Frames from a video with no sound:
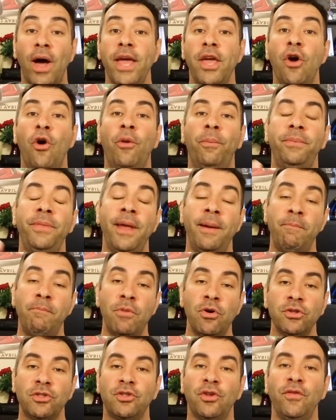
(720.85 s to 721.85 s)
I hope that
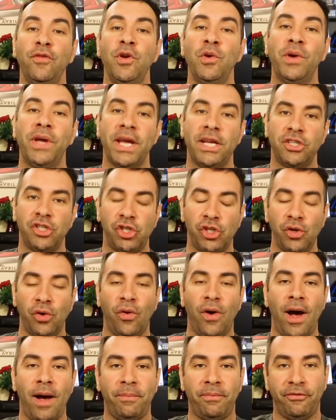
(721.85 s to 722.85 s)
most of you can
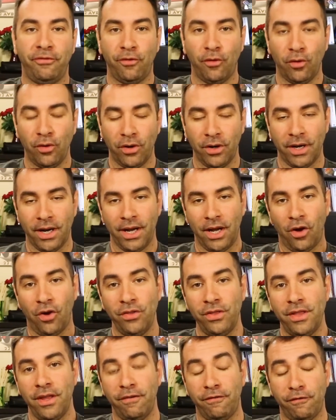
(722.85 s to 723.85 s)
show up for
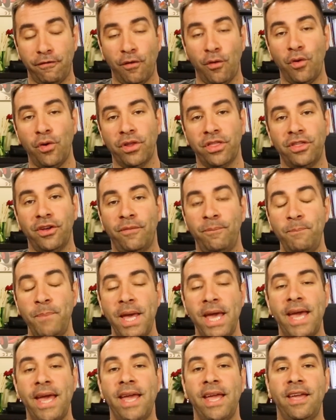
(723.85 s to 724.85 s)
on the 4th of
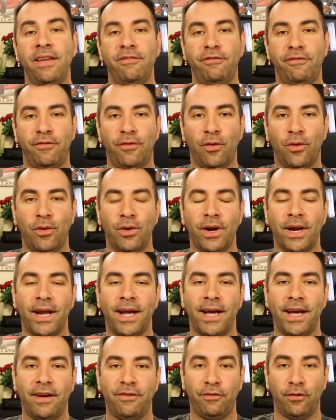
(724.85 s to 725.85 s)
May for
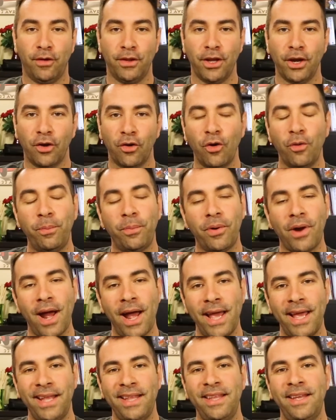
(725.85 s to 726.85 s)
the group
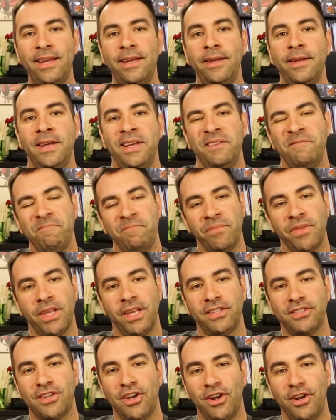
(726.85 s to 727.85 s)
ride.
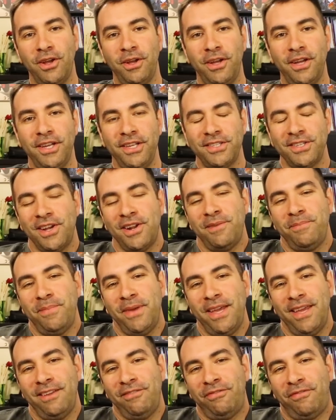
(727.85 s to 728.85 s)
It's gonna
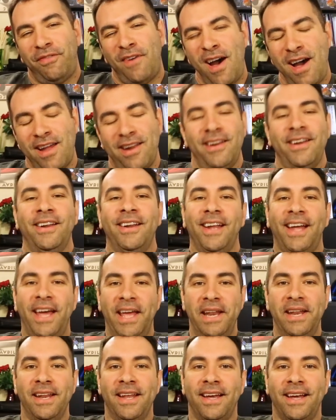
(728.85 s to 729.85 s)
be fun,
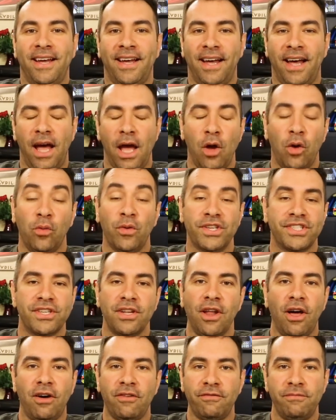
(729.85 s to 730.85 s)
and I always
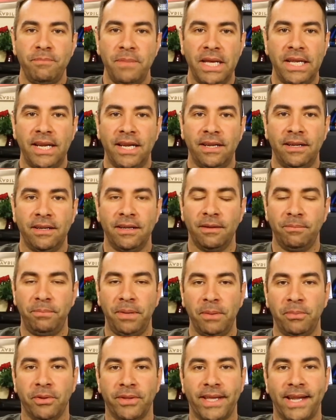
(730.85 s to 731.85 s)
love meeting
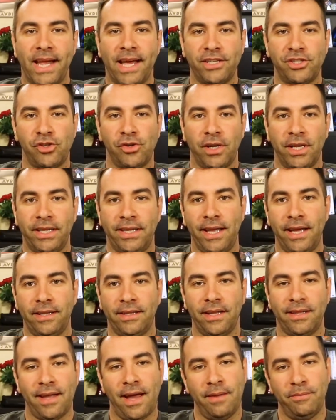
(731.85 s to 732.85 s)
people that actually take
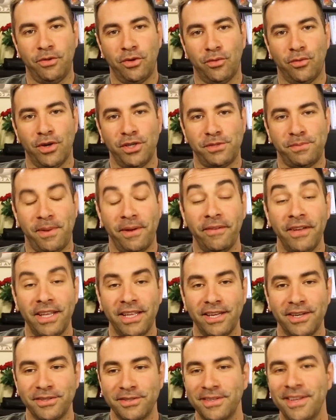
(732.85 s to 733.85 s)
the time to watch my
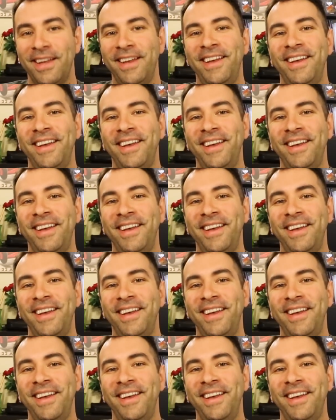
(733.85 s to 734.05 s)
videos.